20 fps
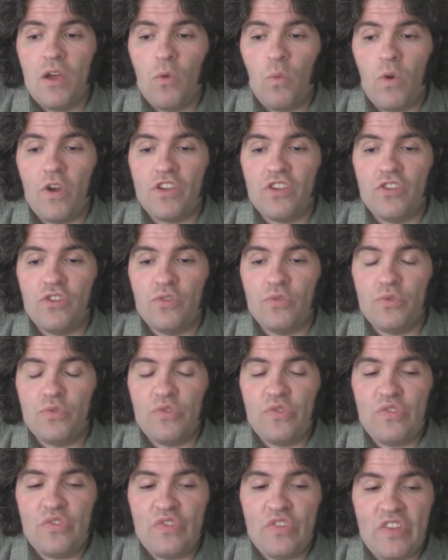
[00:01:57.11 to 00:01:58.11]
where you
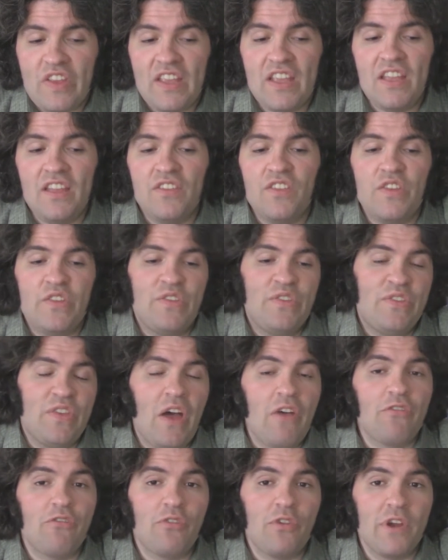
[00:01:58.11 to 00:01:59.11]
see the
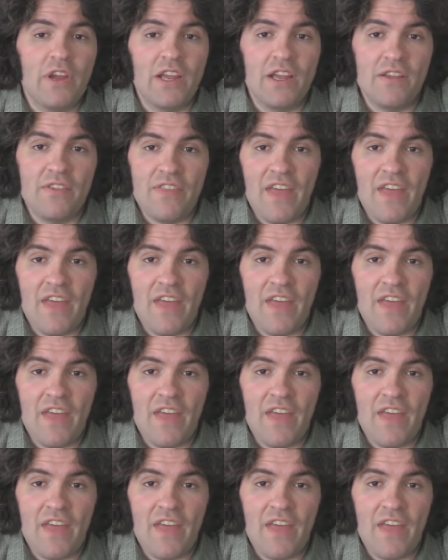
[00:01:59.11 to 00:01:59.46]
suffering